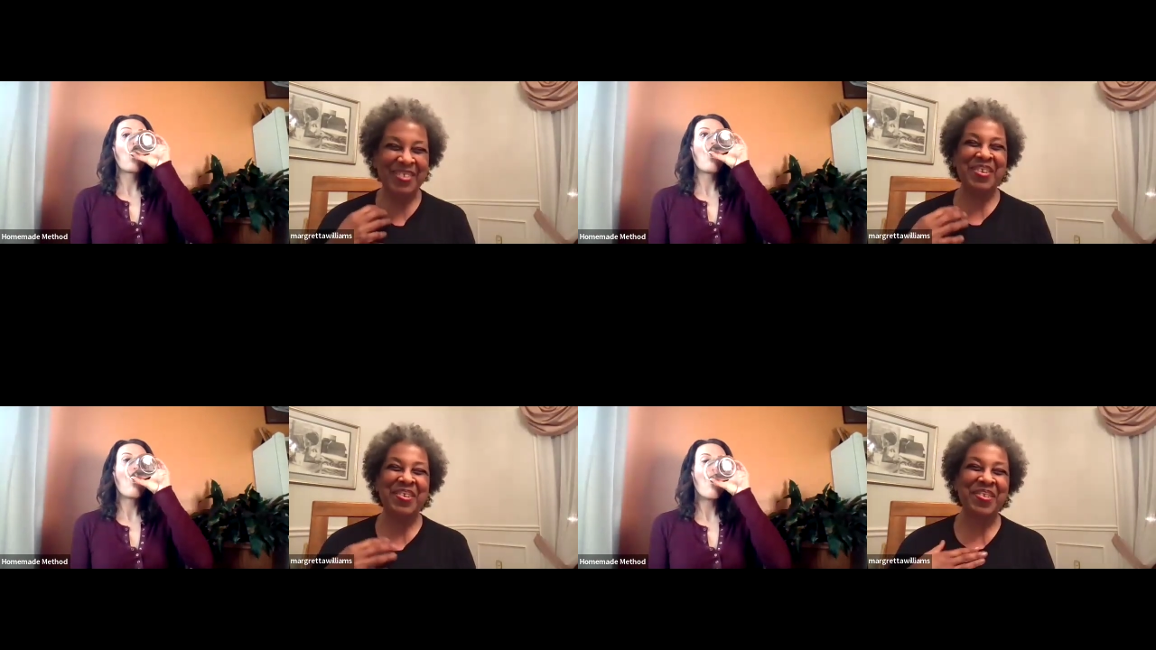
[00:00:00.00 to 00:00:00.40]

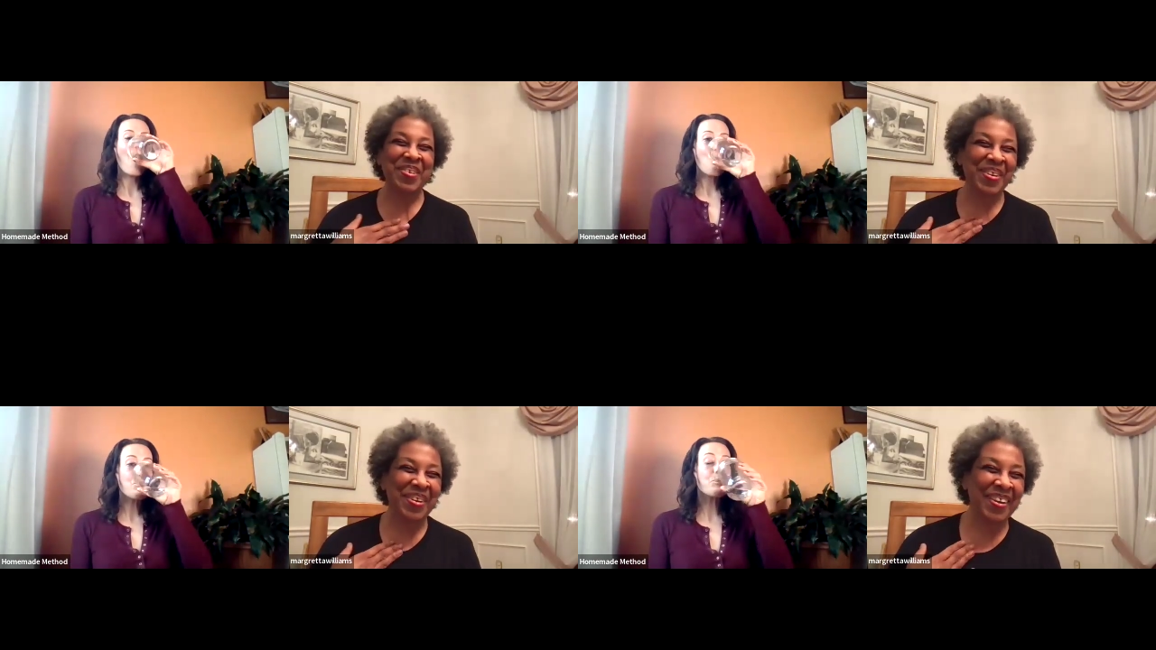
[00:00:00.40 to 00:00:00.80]

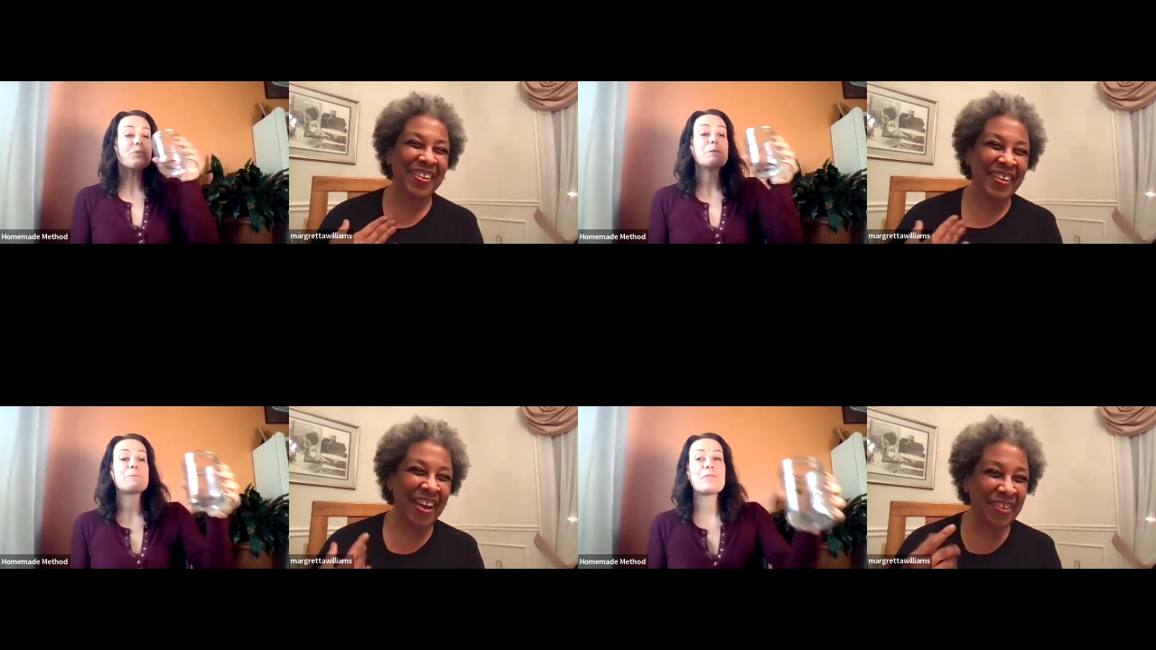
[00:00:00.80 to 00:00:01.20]
Speaker 1: So
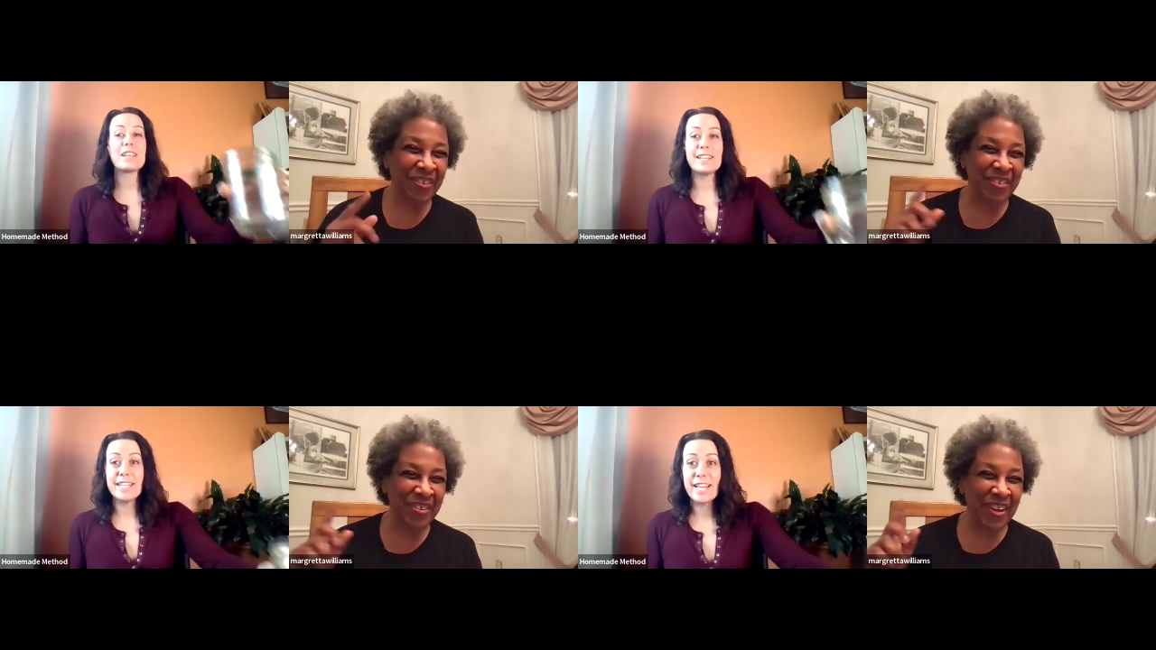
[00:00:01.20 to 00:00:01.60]
I
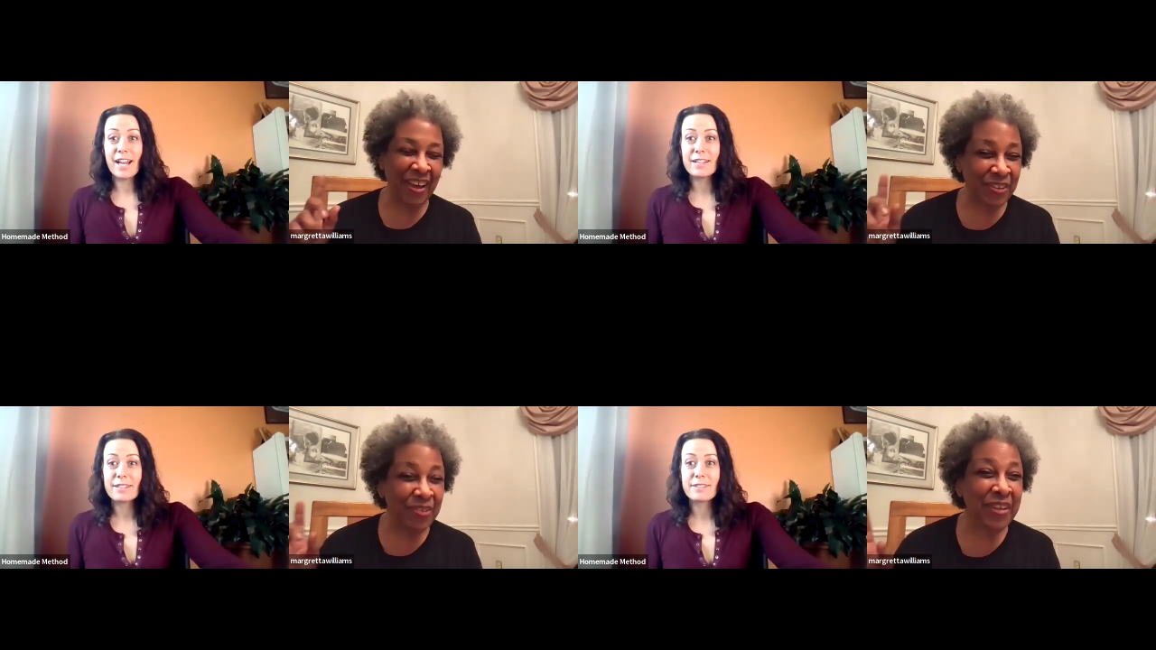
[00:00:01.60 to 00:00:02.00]
don't,
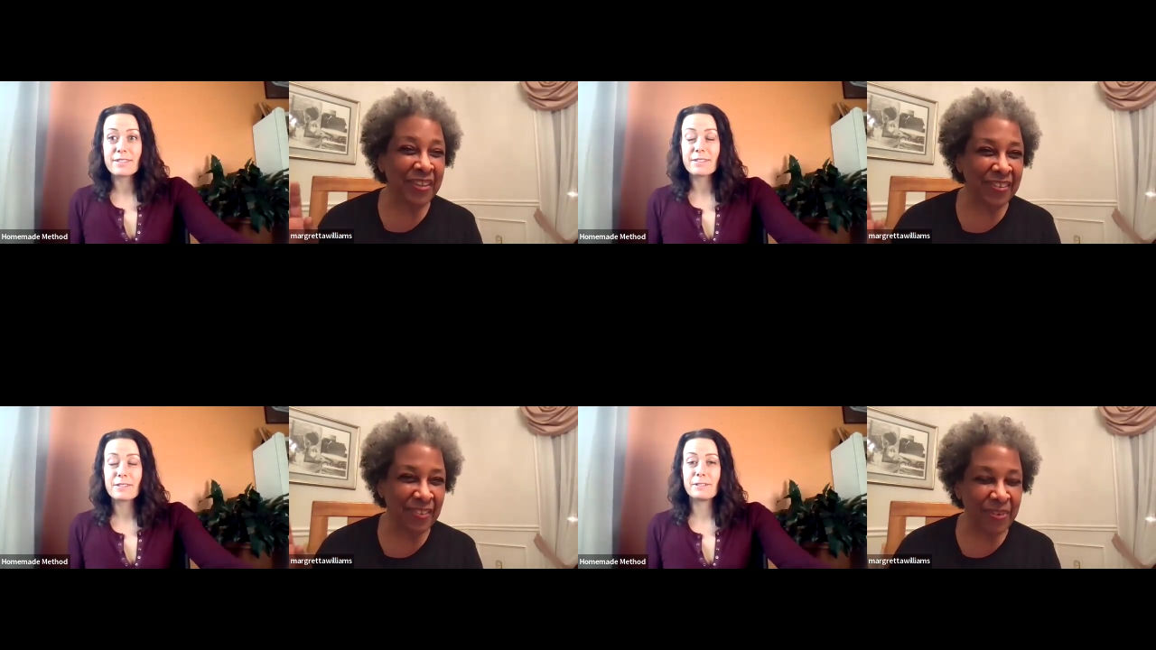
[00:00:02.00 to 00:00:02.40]
yes. I do
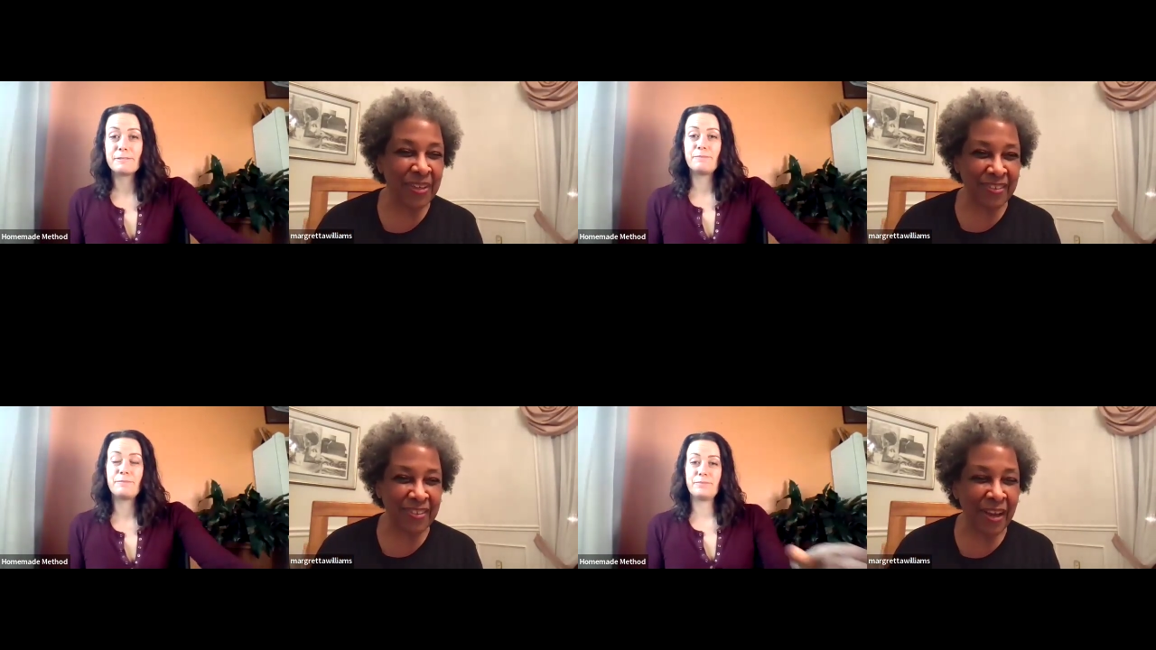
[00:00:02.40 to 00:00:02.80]

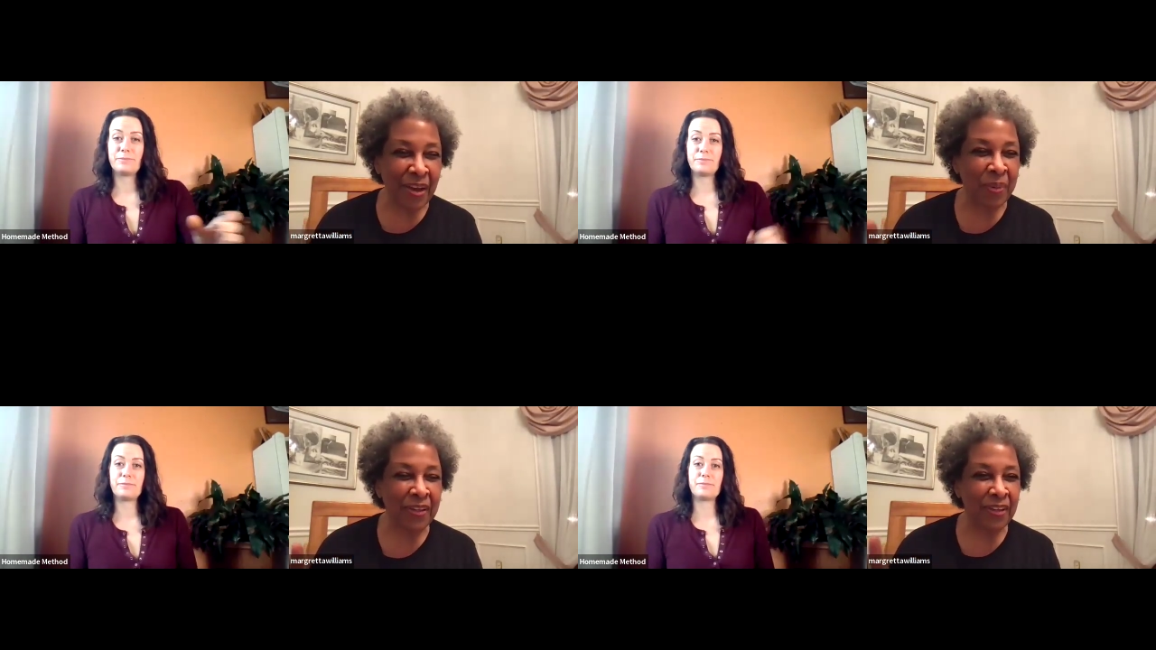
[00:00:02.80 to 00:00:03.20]
sweets
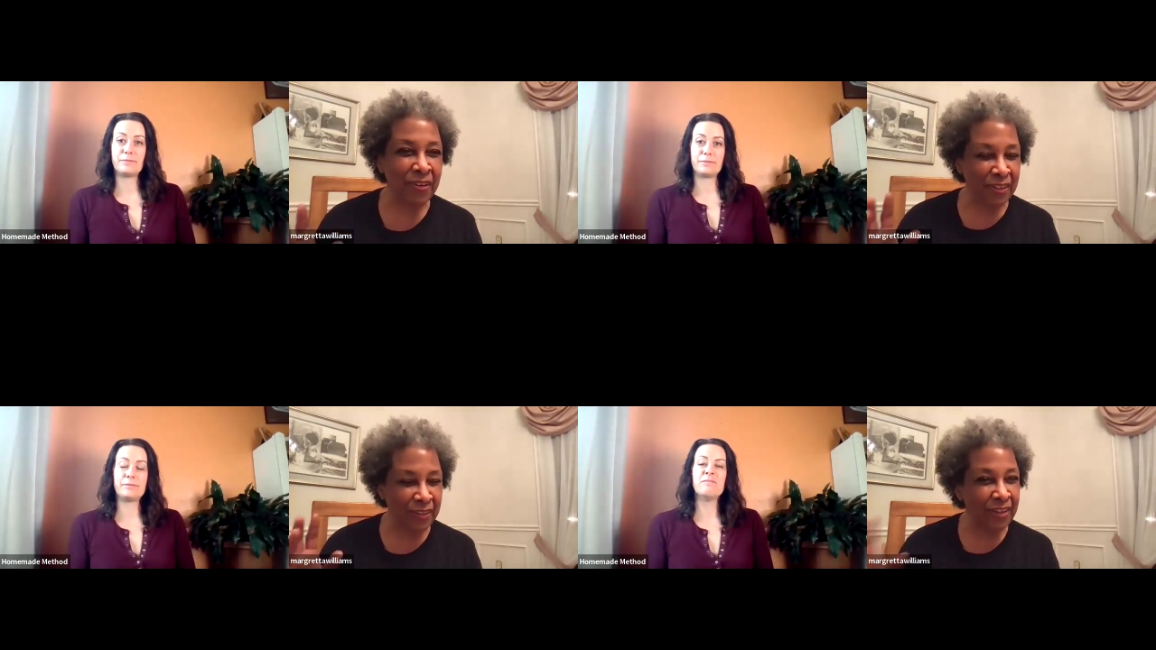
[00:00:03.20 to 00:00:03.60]
now, but
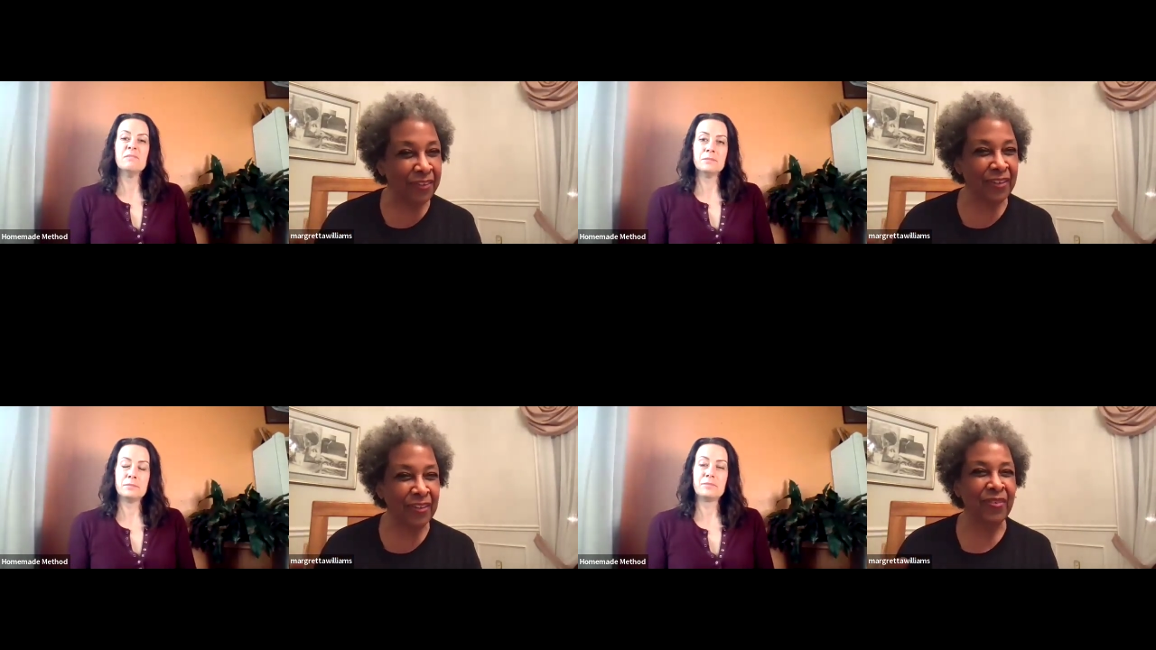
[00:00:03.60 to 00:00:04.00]
they're the
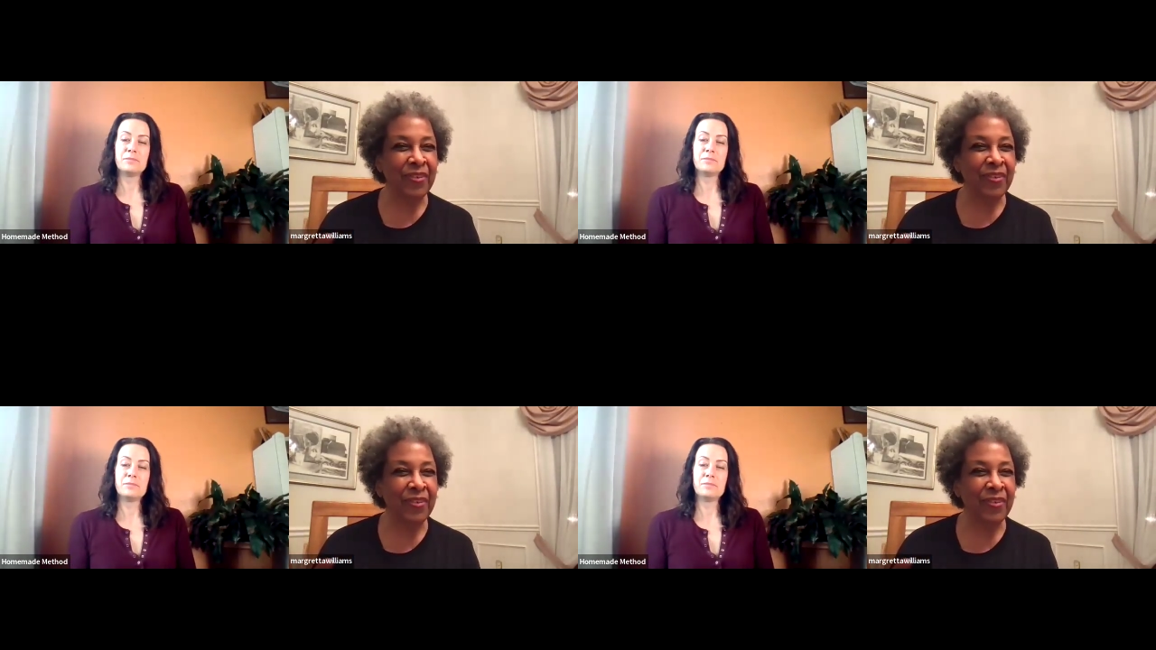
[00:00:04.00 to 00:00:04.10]
healthy